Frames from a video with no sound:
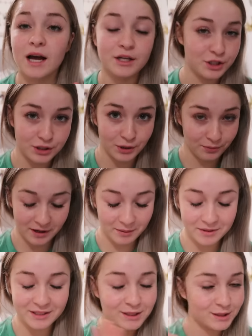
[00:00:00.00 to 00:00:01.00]
I just don't
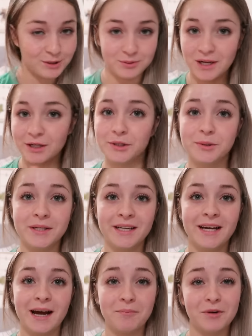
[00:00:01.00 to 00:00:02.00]
recommend this, do not do
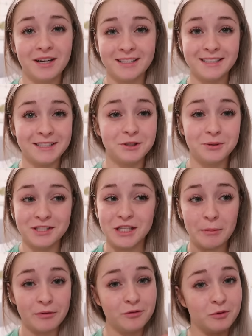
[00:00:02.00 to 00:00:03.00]
it. I'm not in any way,
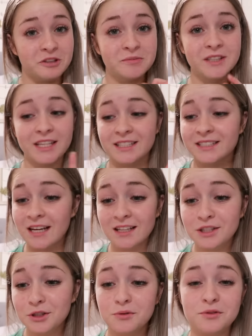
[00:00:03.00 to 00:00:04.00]
shape or form like
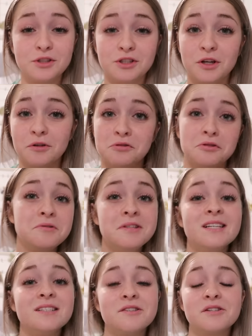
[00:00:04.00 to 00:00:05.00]
telling you you should go do
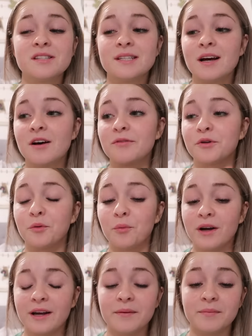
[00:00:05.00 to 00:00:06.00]
this yourself or
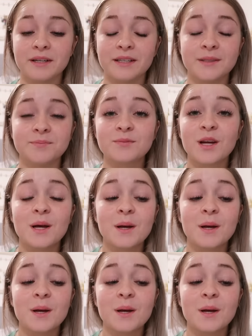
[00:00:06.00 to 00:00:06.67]
what, but